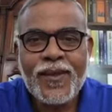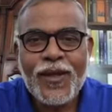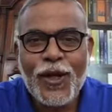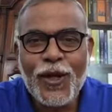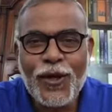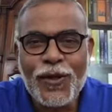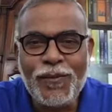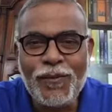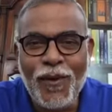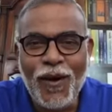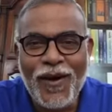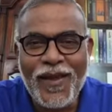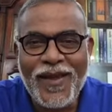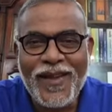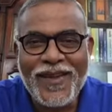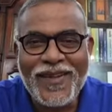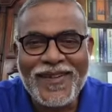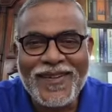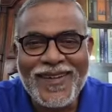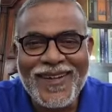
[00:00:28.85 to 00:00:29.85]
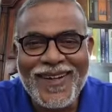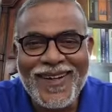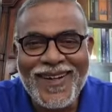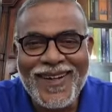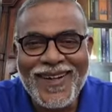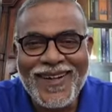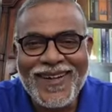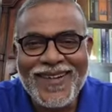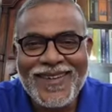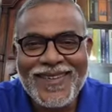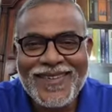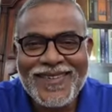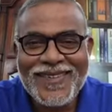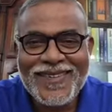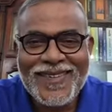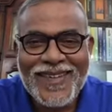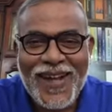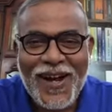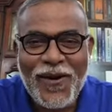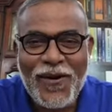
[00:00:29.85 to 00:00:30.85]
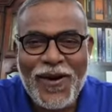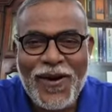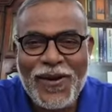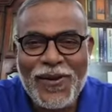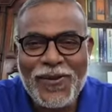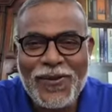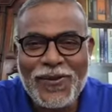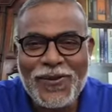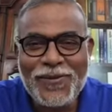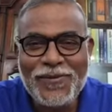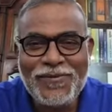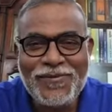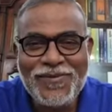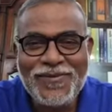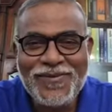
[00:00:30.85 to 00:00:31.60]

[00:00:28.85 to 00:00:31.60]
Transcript: good morning uh, how are you